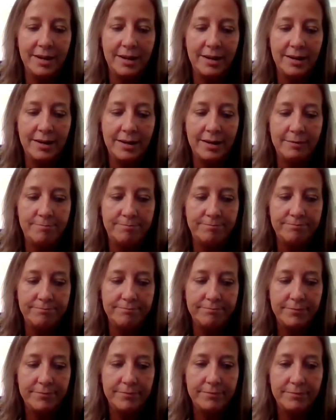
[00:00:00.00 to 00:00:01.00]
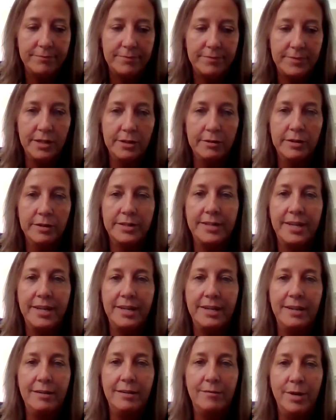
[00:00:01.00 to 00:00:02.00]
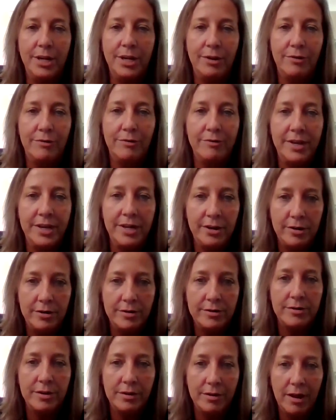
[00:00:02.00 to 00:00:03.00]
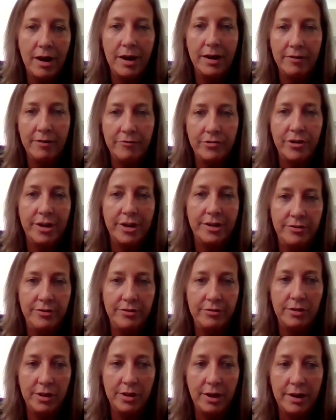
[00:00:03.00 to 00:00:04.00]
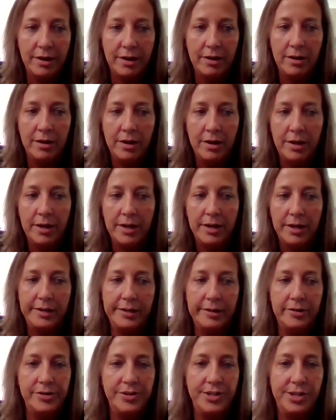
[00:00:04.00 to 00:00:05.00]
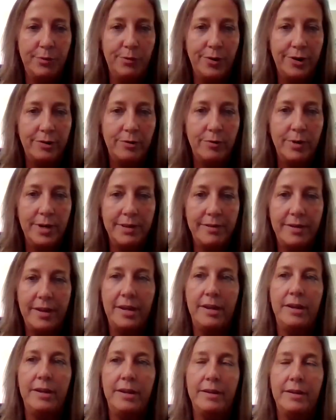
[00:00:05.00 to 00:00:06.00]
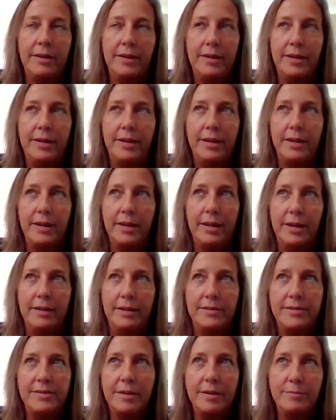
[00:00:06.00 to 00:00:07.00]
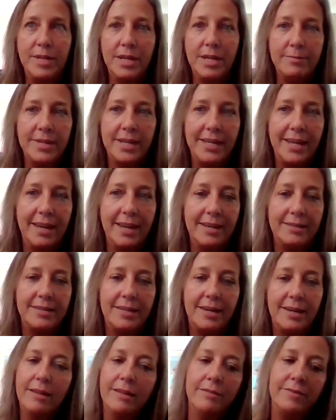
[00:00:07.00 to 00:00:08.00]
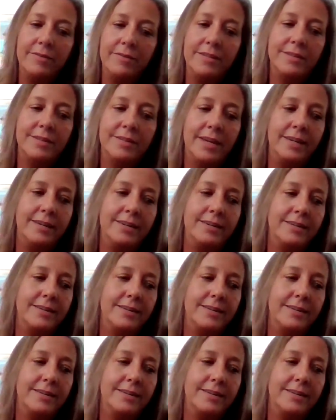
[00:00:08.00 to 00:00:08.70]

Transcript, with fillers: um, irritated me over the years a lot. I've tried to do a lot of energy work with it. And sometimes I can't tell if it's like,